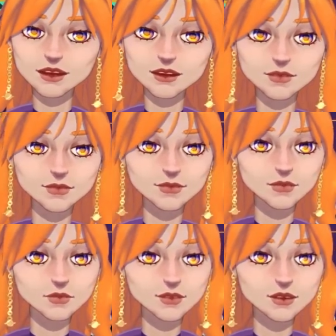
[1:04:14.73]

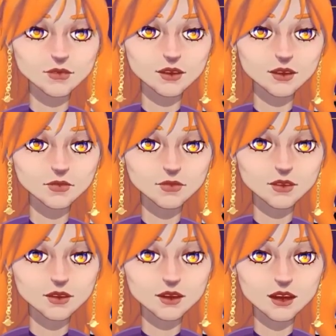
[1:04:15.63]
Something about a
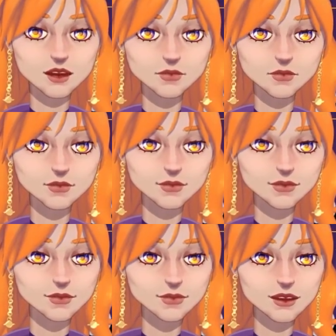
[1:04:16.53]
book club.
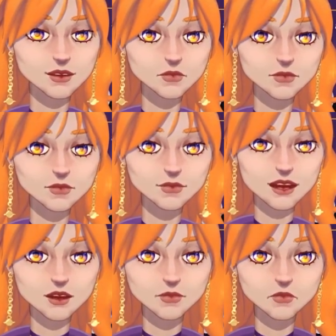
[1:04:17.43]
This lady won't
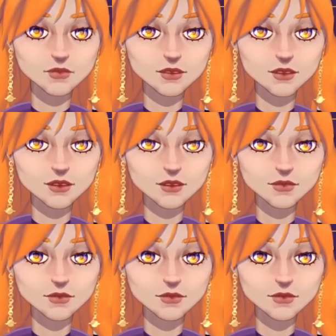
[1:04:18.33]
help me.